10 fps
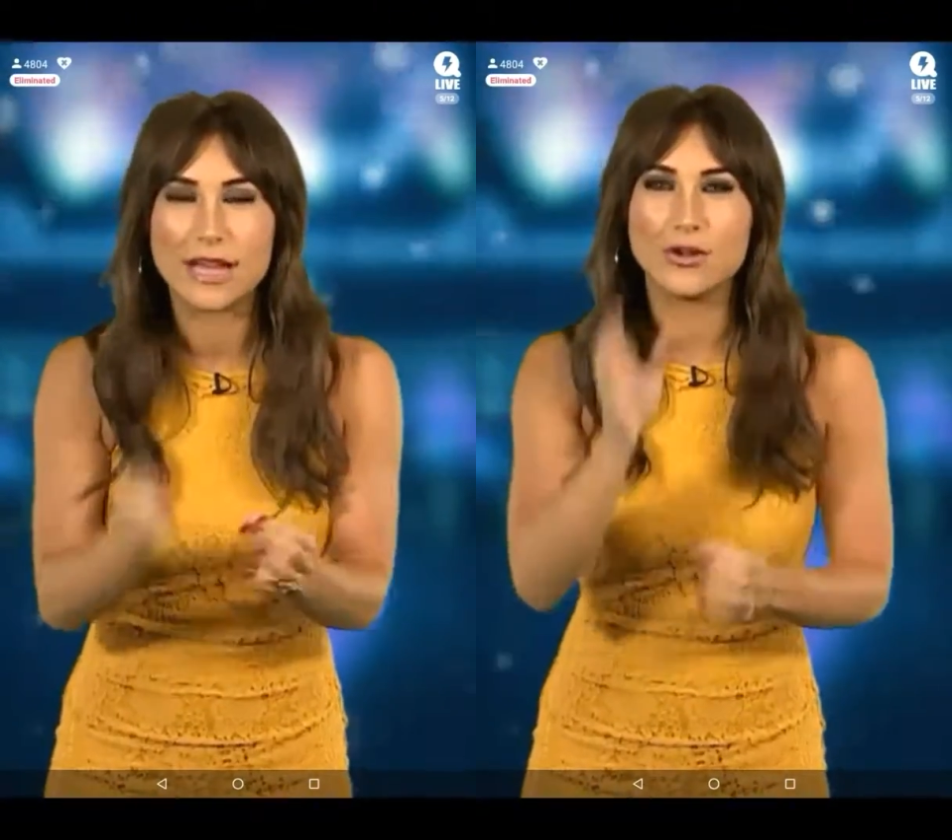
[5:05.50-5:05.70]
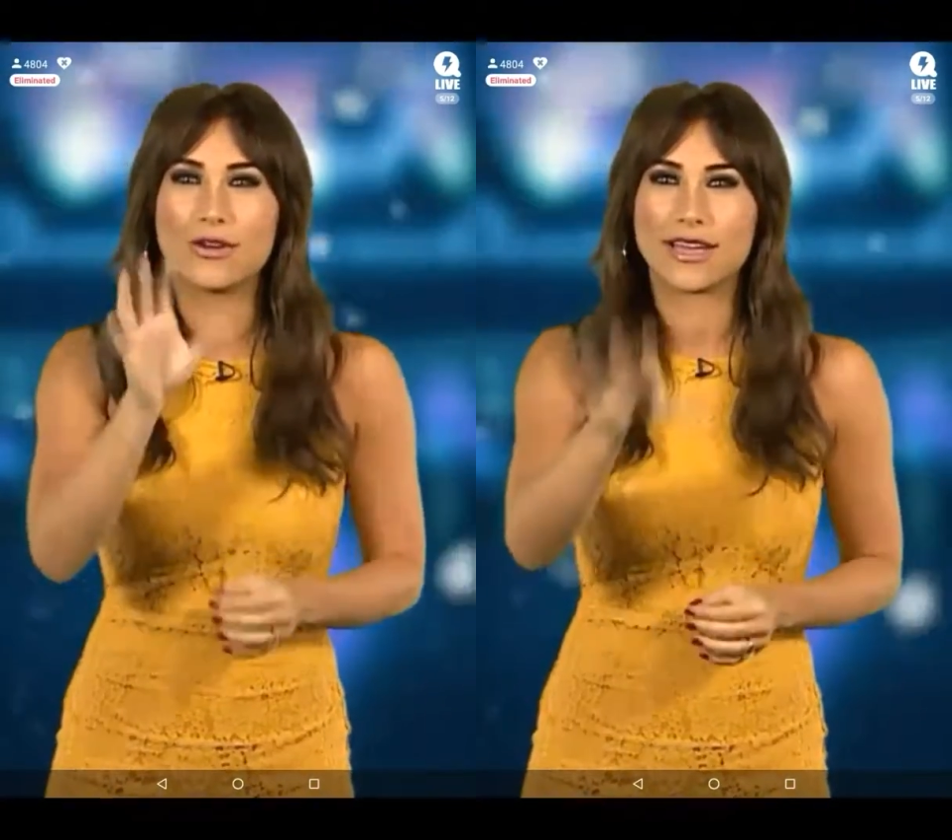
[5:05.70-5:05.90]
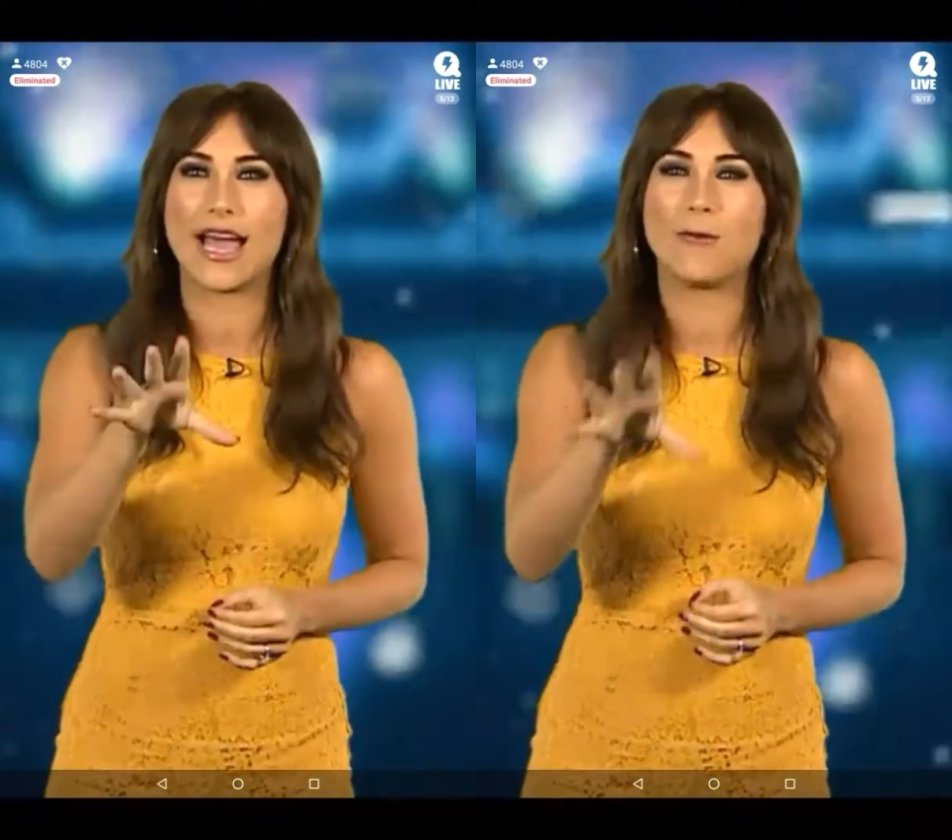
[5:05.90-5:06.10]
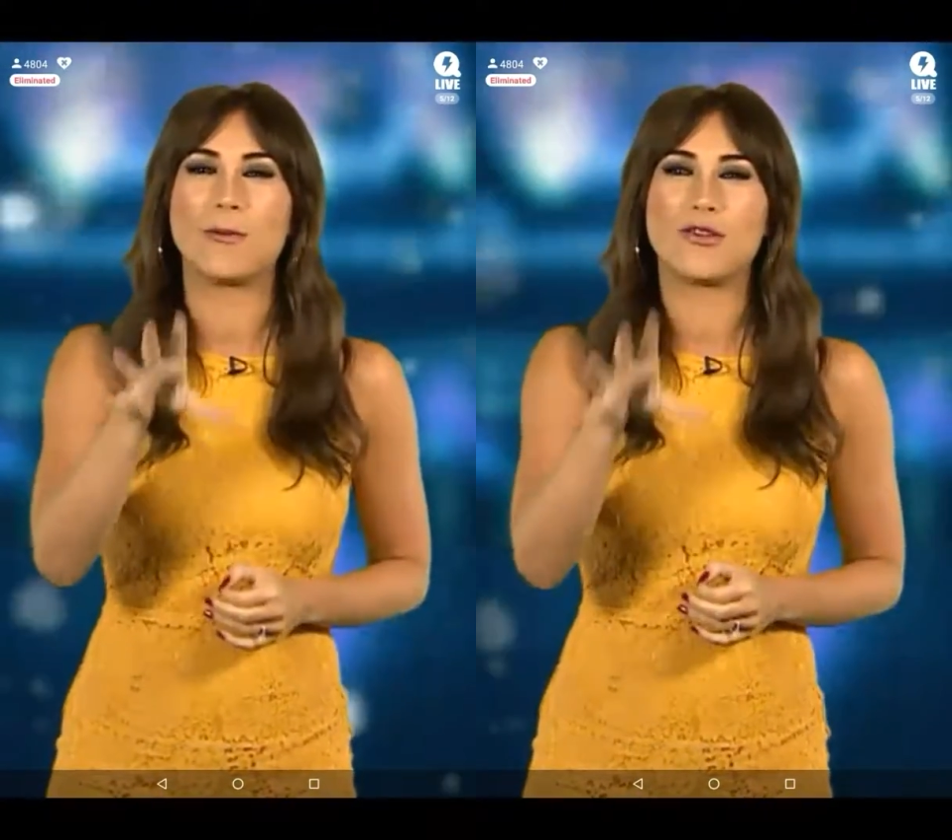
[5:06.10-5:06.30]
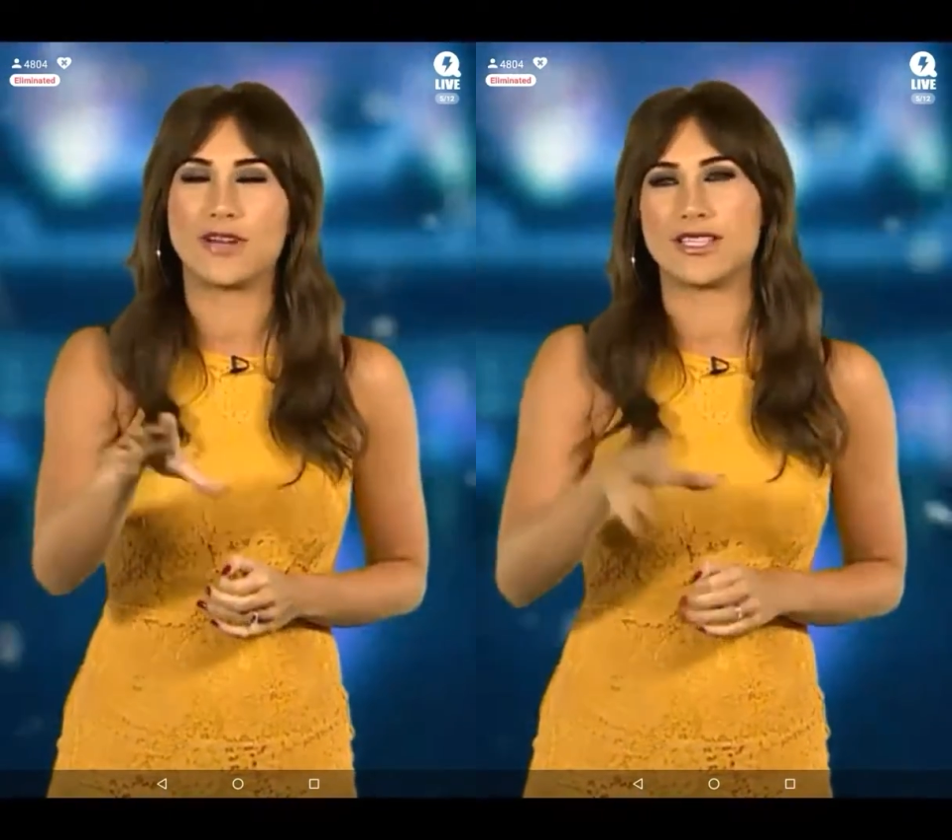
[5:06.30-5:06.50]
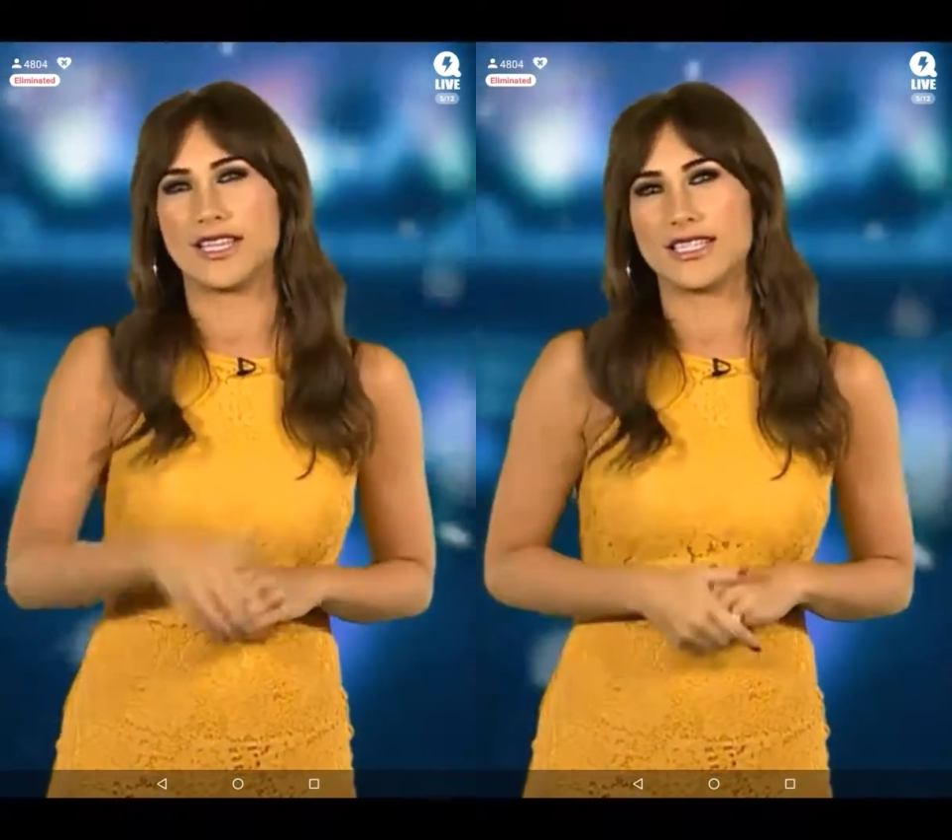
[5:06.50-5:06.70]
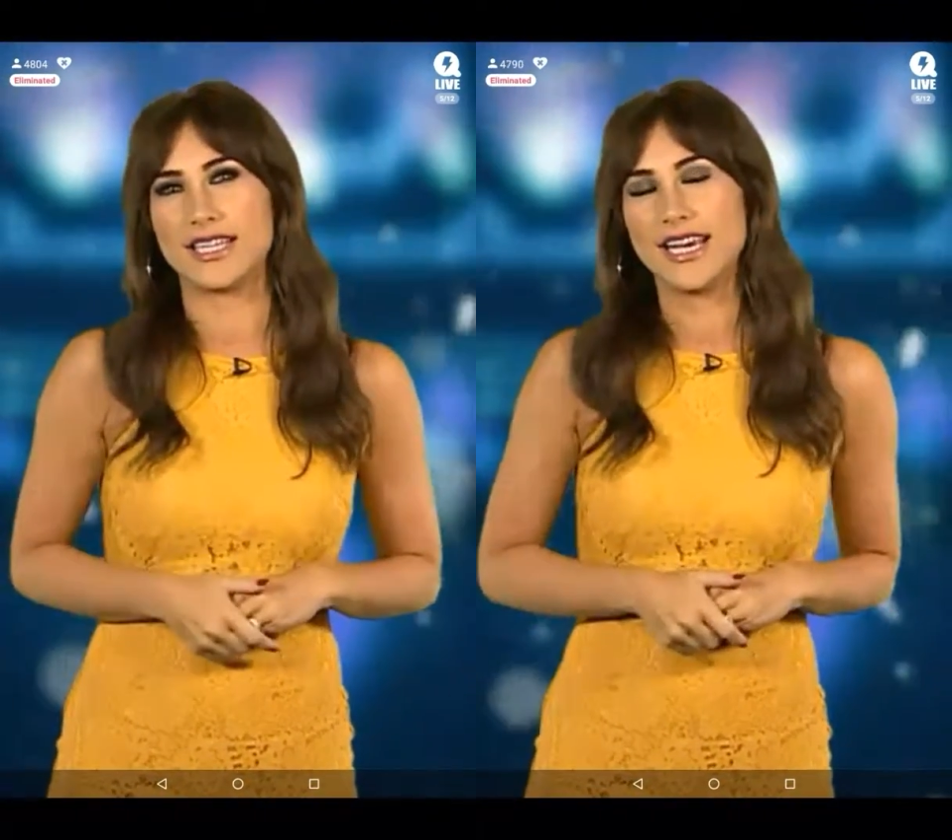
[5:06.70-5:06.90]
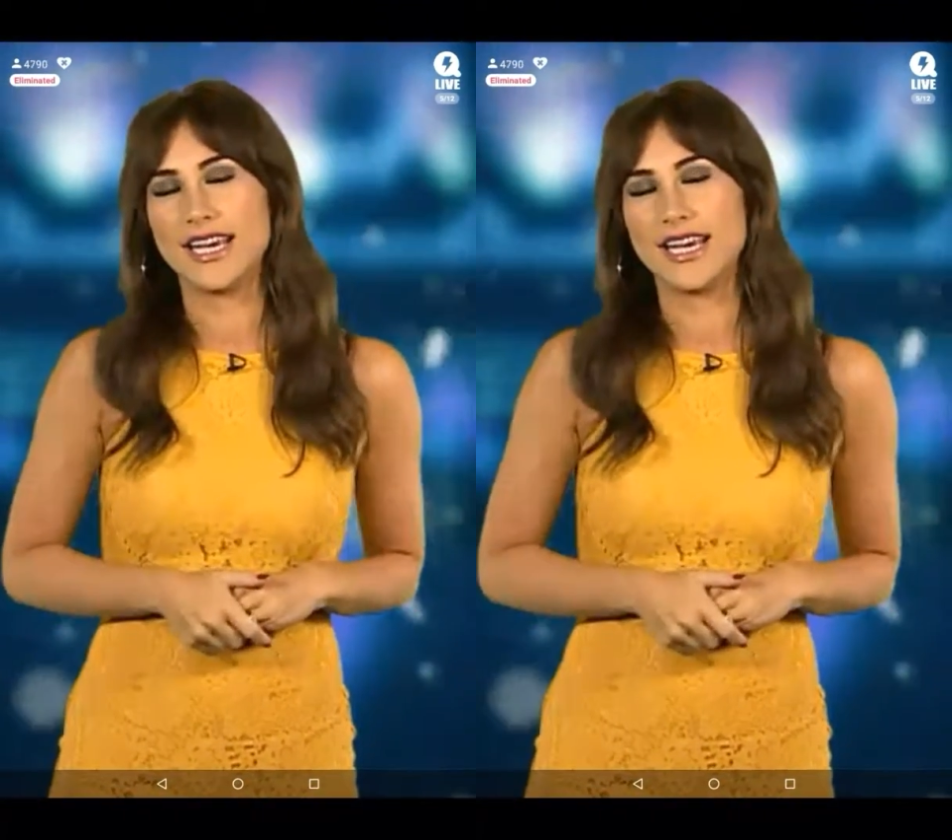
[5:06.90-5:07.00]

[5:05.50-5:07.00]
Now, your account will be credited